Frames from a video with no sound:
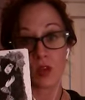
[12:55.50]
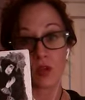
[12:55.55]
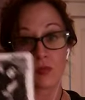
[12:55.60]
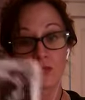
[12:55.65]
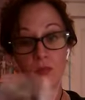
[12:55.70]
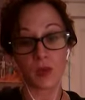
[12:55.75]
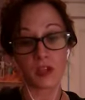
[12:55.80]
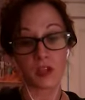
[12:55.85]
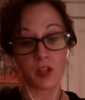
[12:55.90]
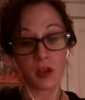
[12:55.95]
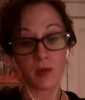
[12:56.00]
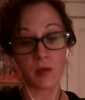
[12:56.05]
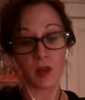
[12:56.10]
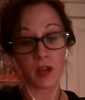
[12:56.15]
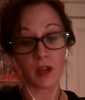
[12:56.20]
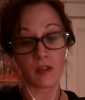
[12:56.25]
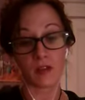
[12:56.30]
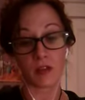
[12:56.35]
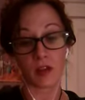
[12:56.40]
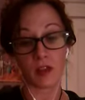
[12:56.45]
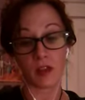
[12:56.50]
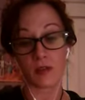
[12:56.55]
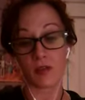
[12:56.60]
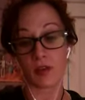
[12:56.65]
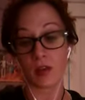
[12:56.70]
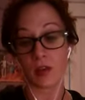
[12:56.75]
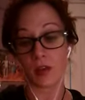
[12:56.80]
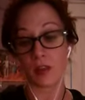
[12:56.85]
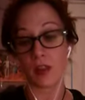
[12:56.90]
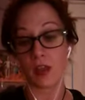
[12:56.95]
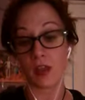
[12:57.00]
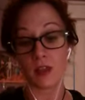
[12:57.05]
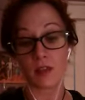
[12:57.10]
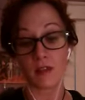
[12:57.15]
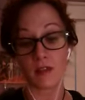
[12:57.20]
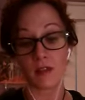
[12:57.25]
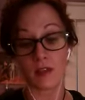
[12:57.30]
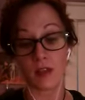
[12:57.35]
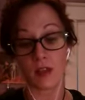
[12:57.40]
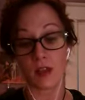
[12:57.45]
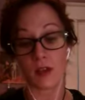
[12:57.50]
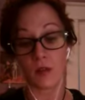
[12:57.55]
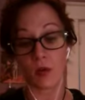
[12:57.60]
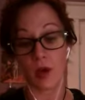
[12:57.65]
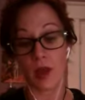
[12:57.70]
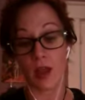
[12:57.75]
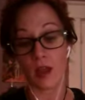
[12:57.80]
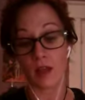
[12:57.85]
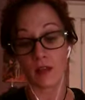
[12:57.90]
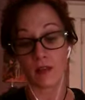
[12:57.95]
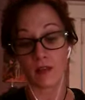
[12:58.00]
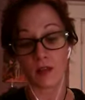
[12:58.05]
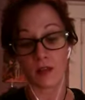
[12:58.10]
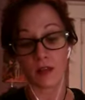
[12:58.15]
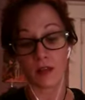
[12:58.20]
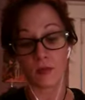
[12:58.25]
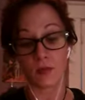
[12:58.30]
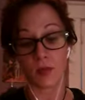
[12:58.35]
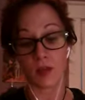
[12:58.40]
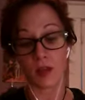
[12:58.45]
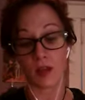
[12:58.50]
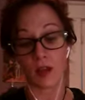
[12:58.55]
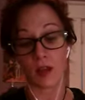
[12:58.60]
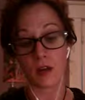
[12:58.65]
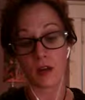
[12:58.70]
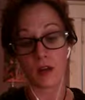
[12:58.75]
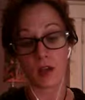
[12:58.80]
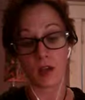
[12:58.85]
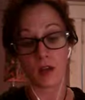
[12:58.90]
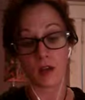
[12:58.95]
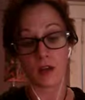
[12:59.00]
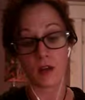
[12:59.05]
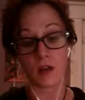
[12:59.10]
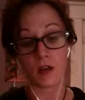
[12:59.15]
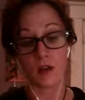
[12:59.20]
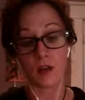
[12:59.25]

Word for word: My Geminis are gifted and they can see what has to be done here.